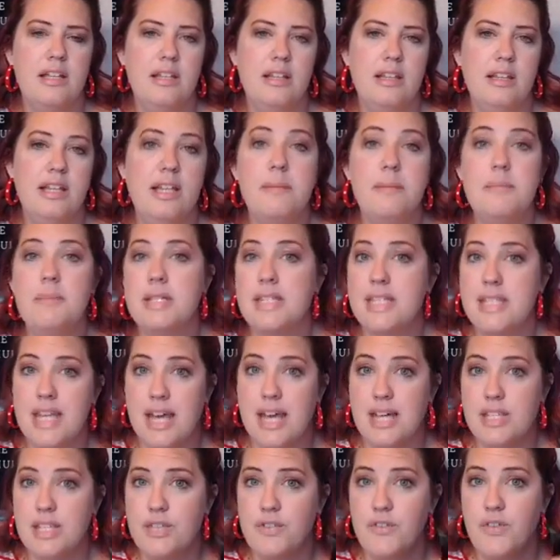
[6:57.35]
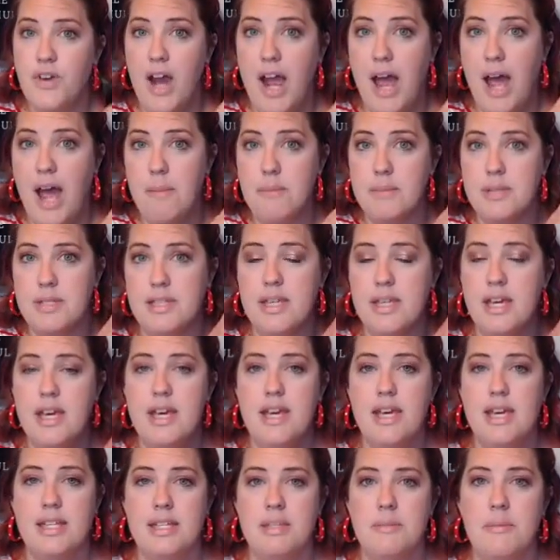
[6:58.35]
litmus test for apps,
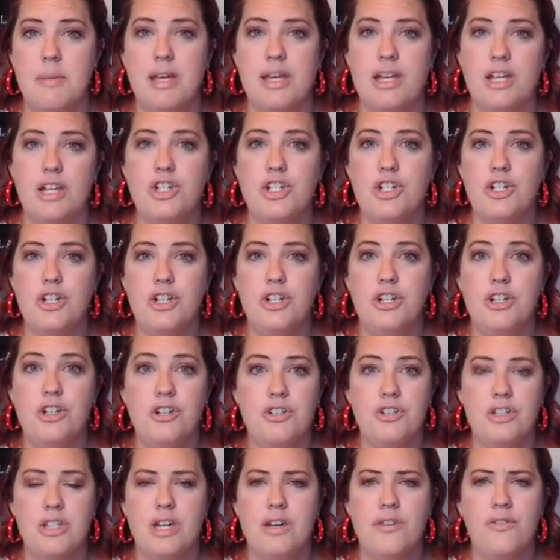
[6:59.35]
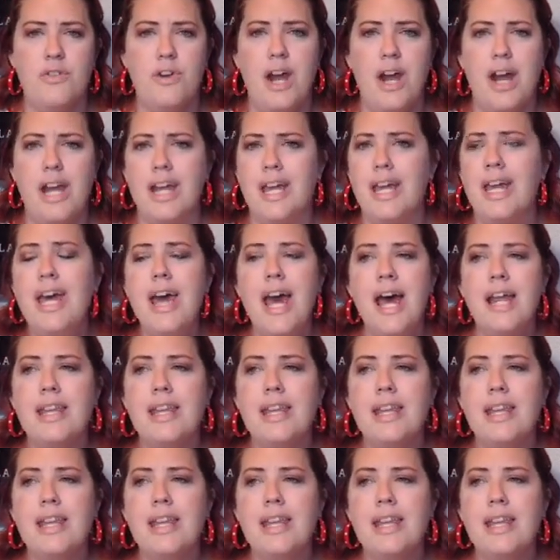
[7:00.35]
is making sure you're using a variety.